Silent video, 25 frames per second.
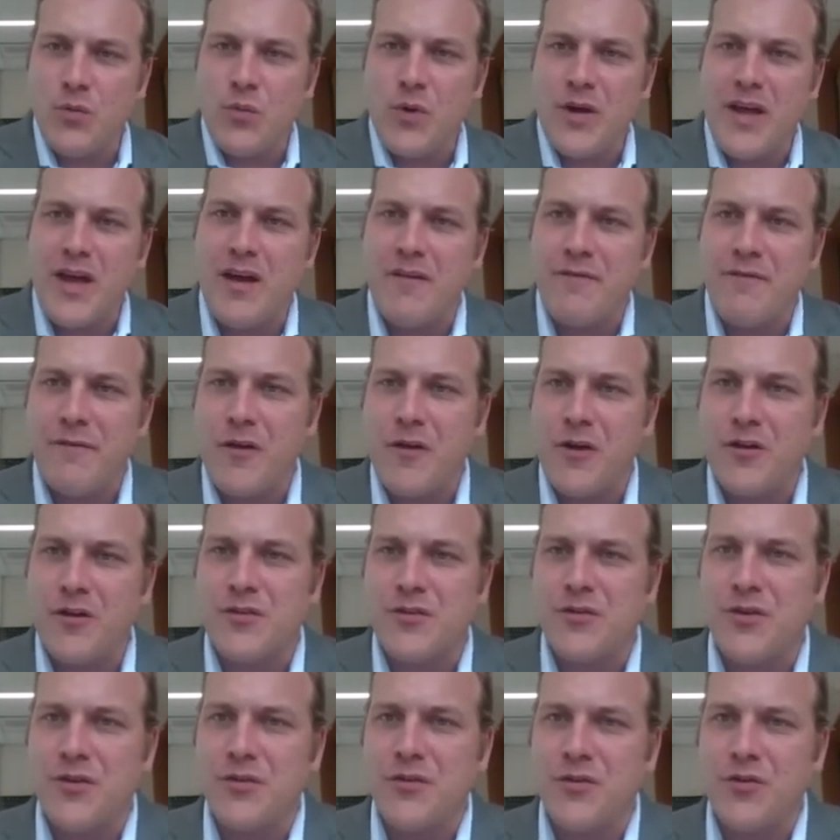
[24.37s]
We are
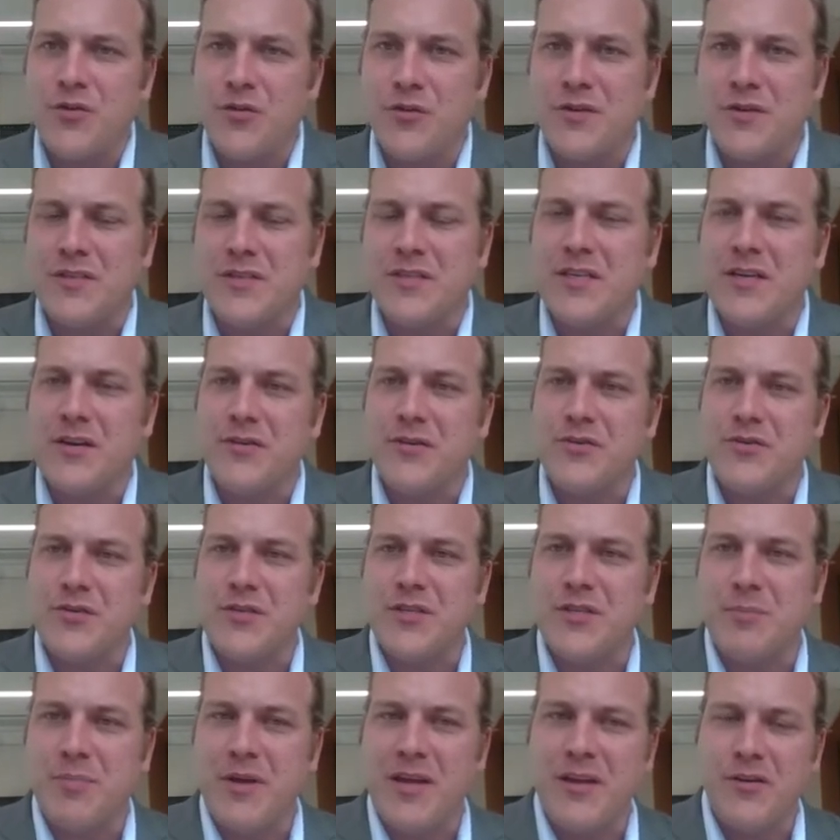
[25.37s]
focused on the Northern
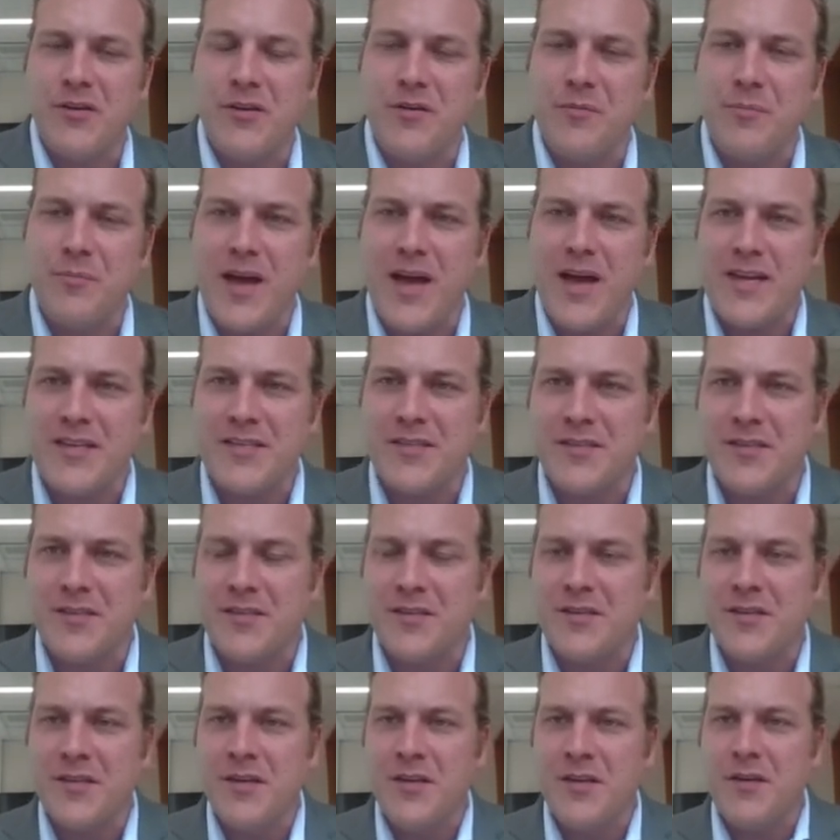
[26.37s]
Territory's Beetaloo
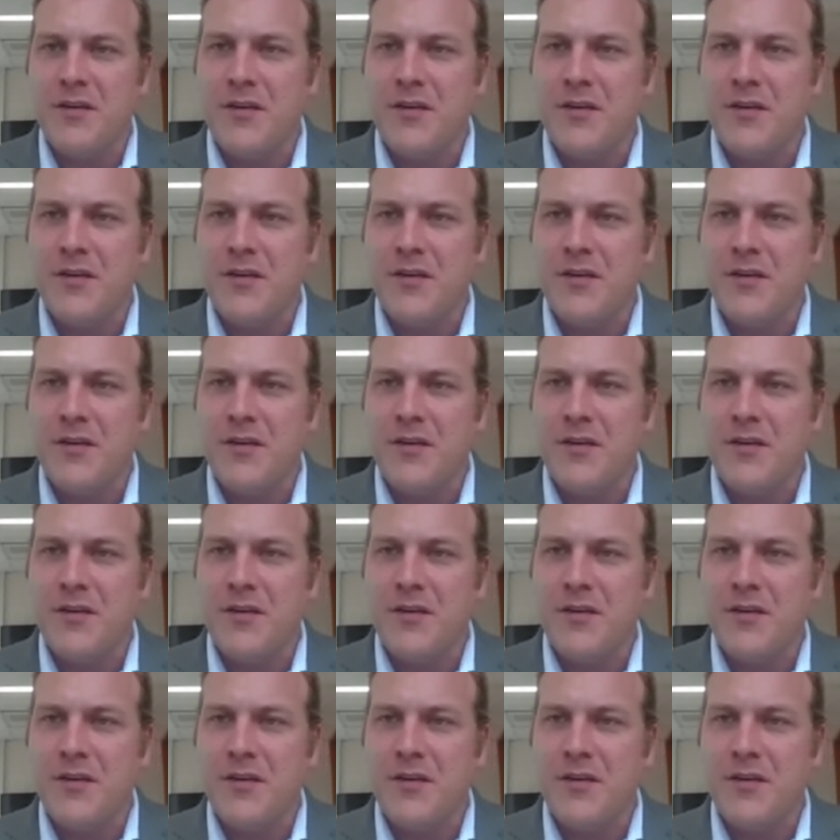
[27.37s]
Basin.